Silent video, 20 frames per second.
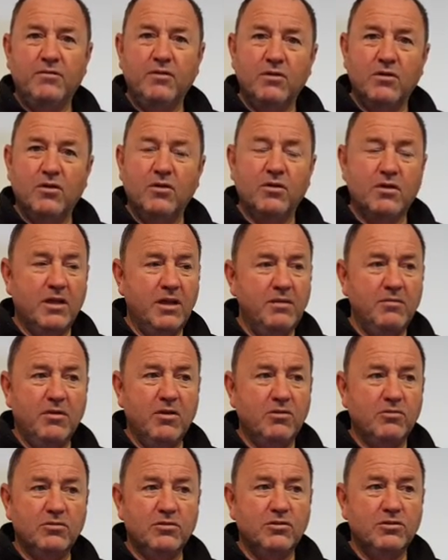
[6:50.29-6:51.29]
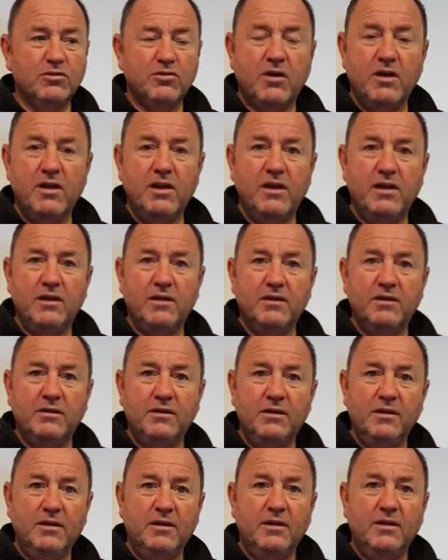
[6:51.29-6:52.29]
You've got to keep concentrating, and
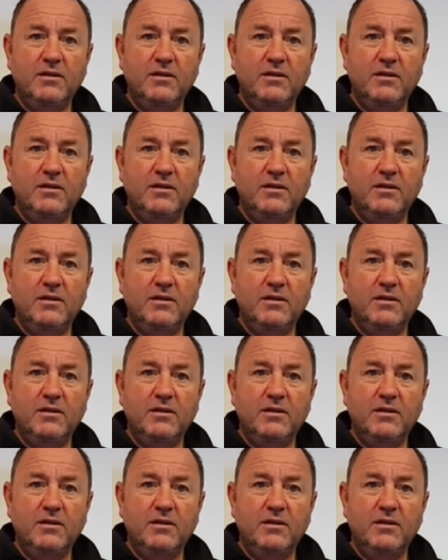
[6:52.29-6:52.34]
mm.